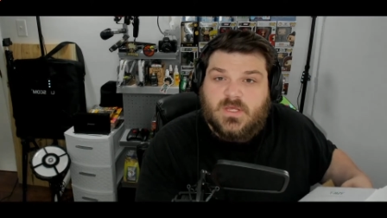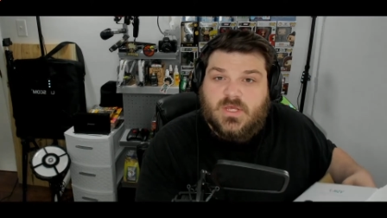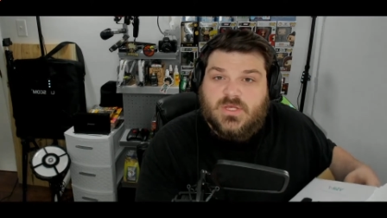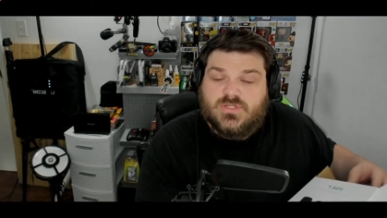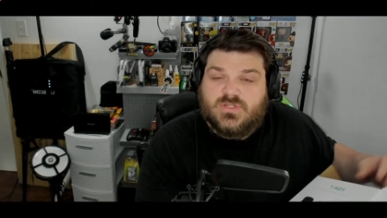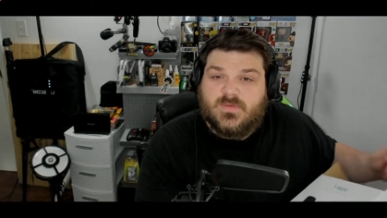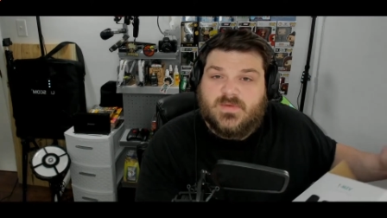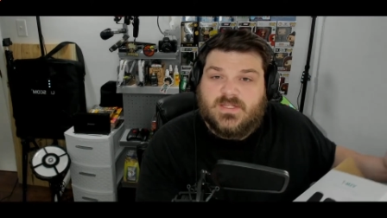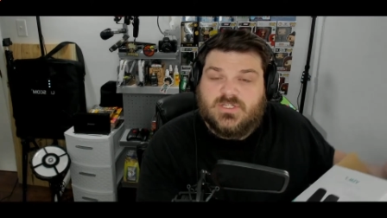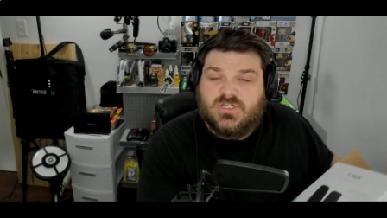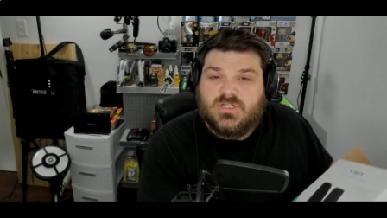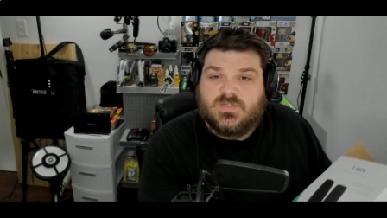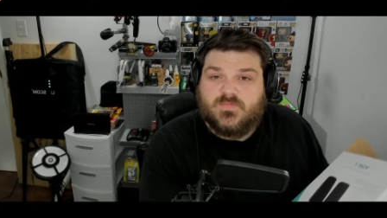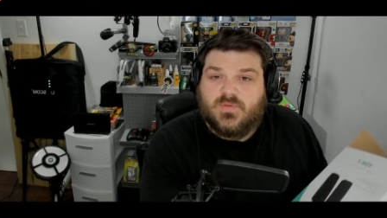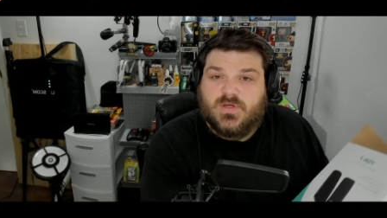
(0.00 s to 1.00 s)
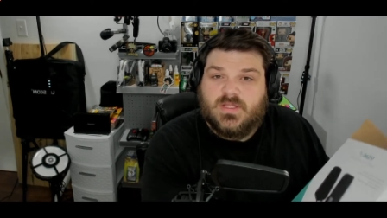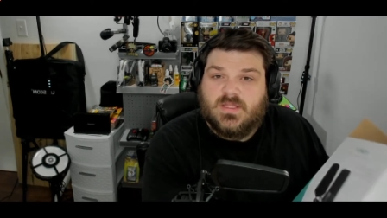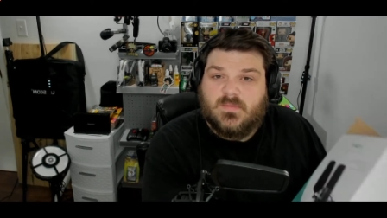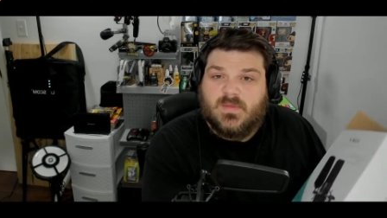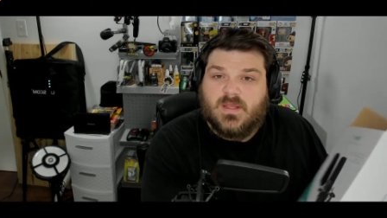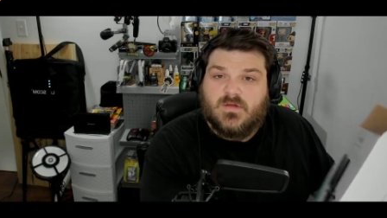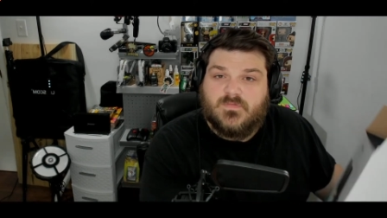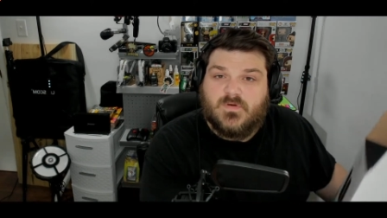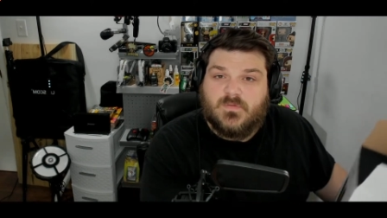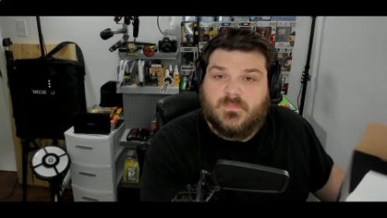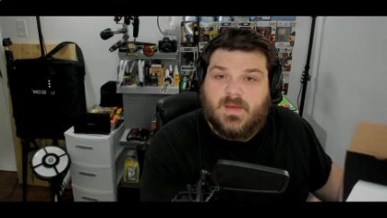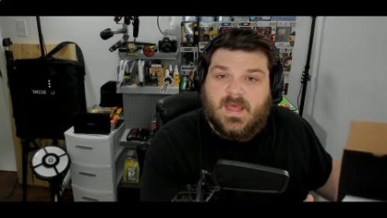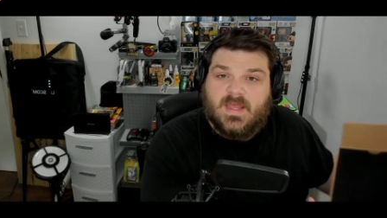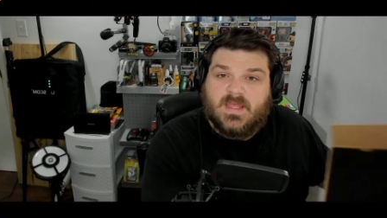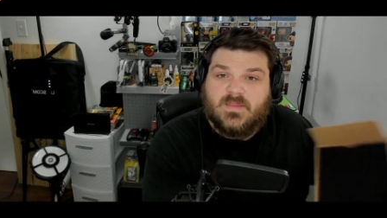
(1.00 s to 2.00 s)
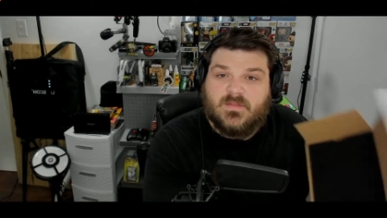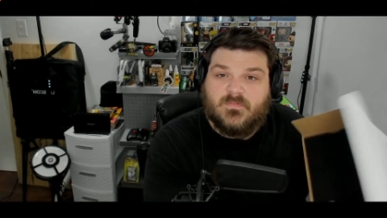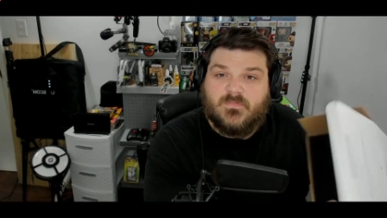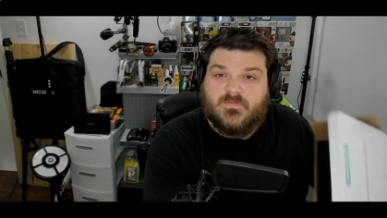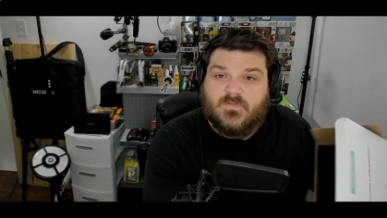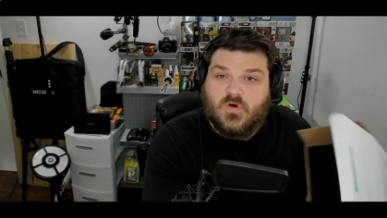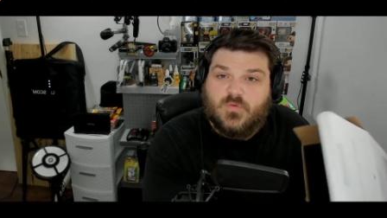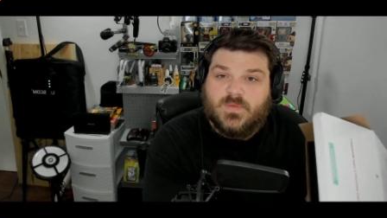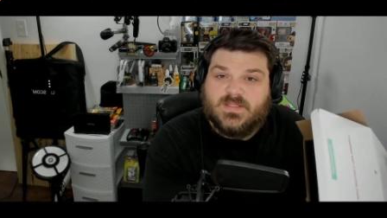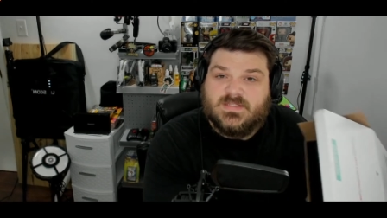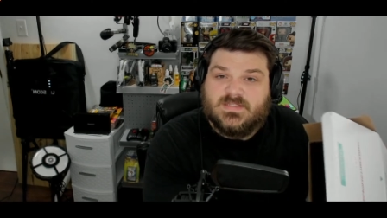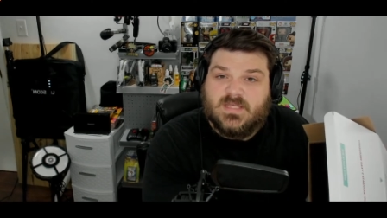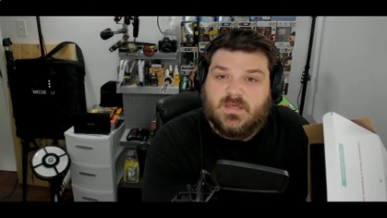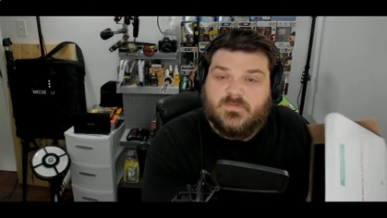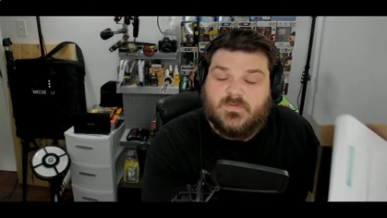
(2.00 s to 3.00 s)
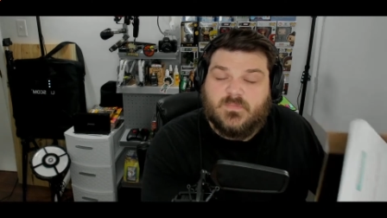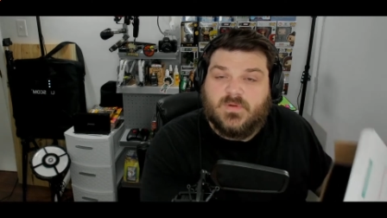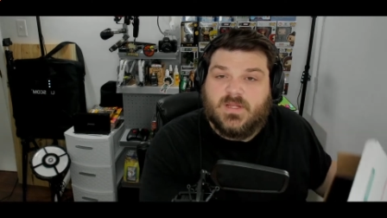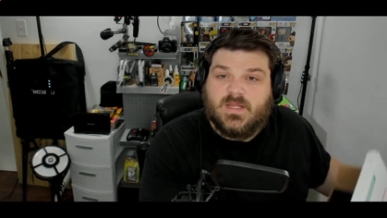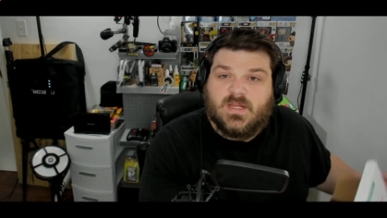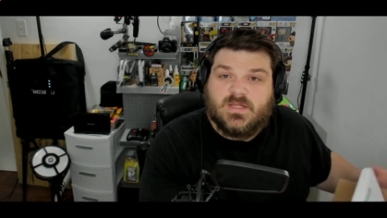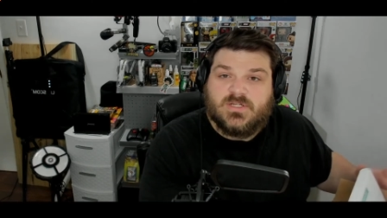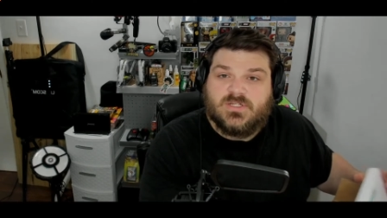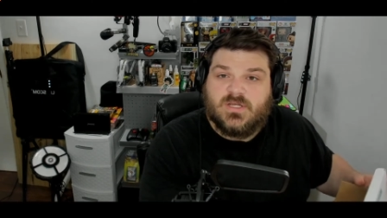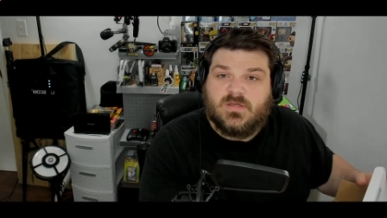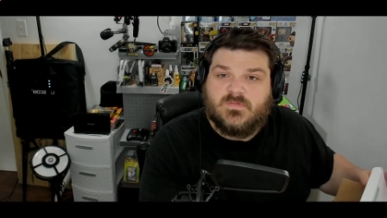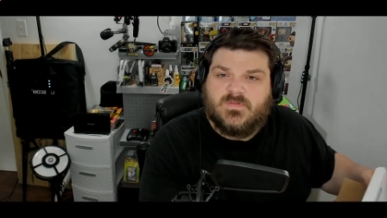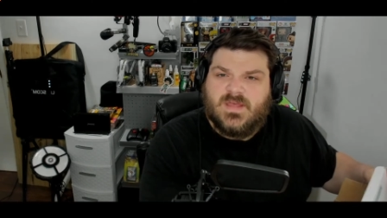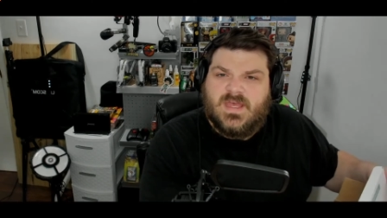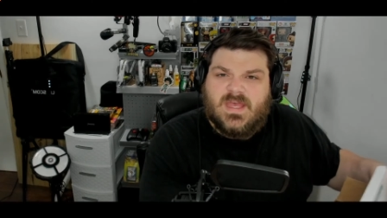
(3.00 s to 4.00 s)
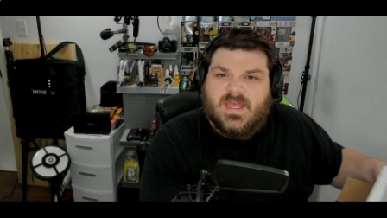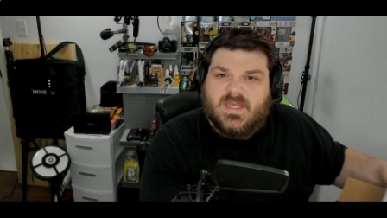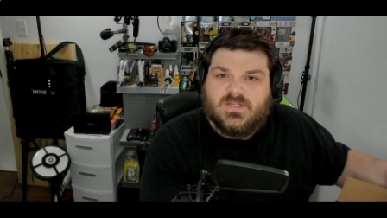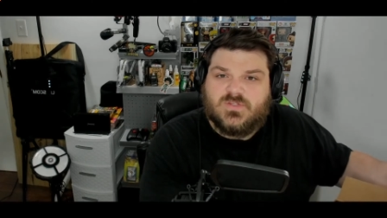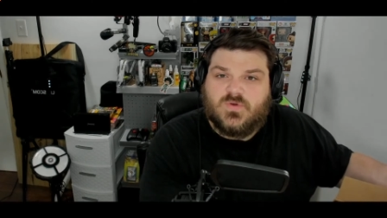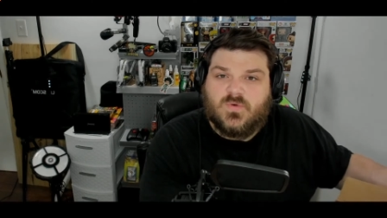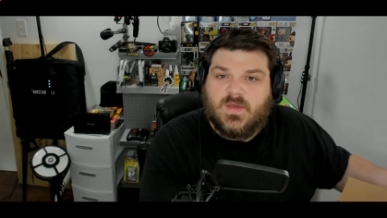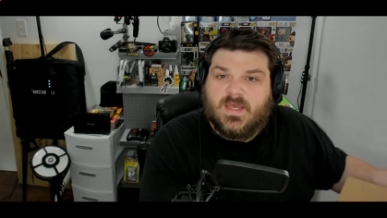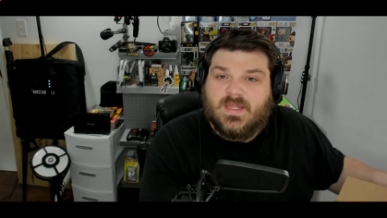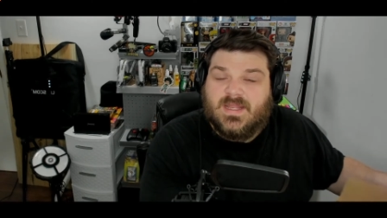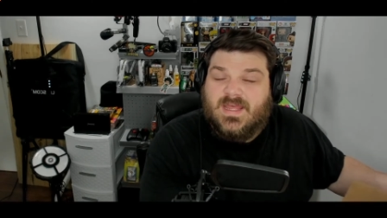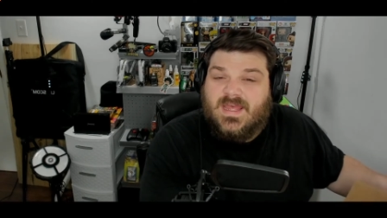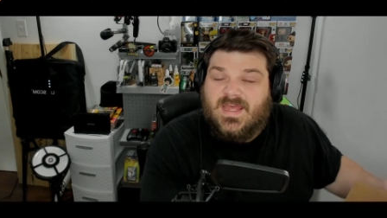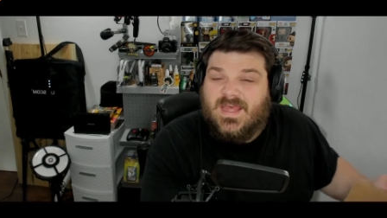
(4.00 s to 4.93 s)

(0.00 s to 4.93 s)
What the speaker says: So I mean, just putting the microphone back in the foam itself and putting it on a shelf is great.